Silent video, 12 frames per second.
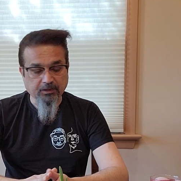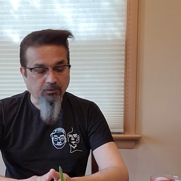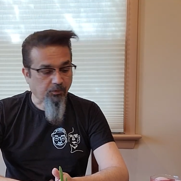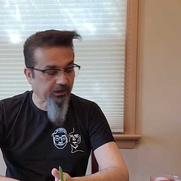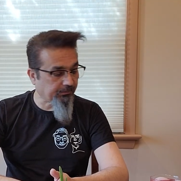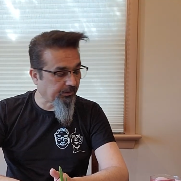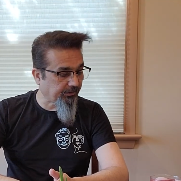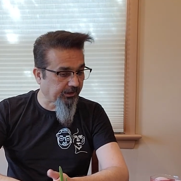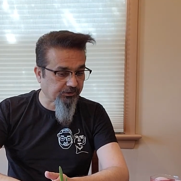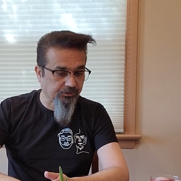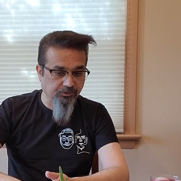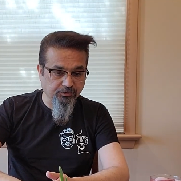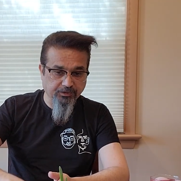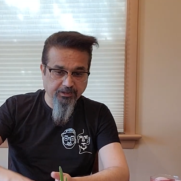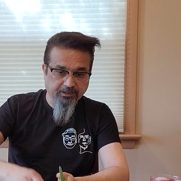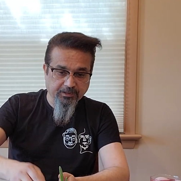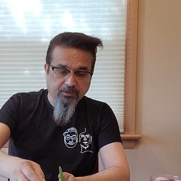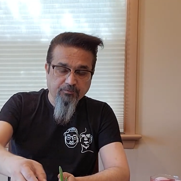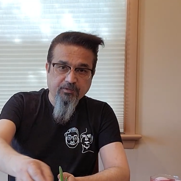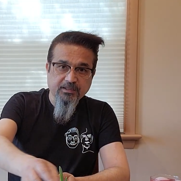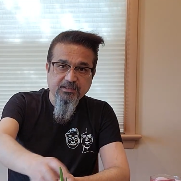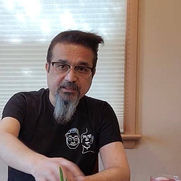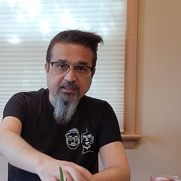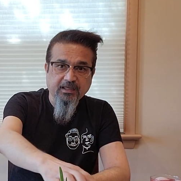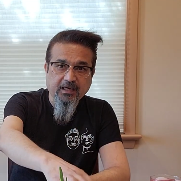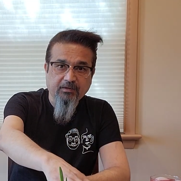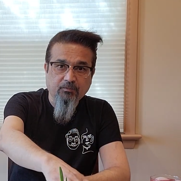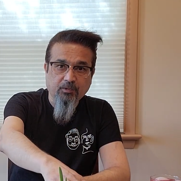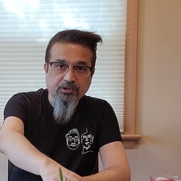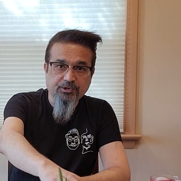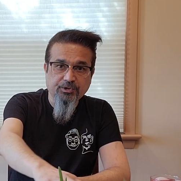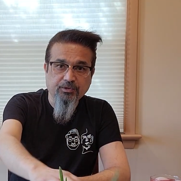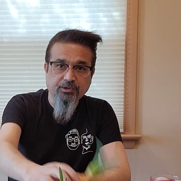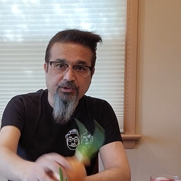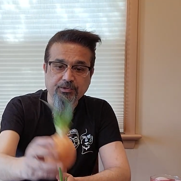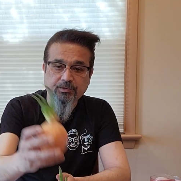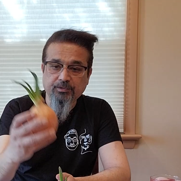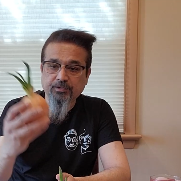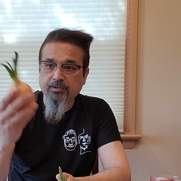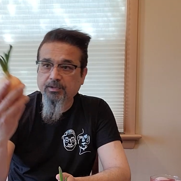What I'm about to do today. First thing I want to show you,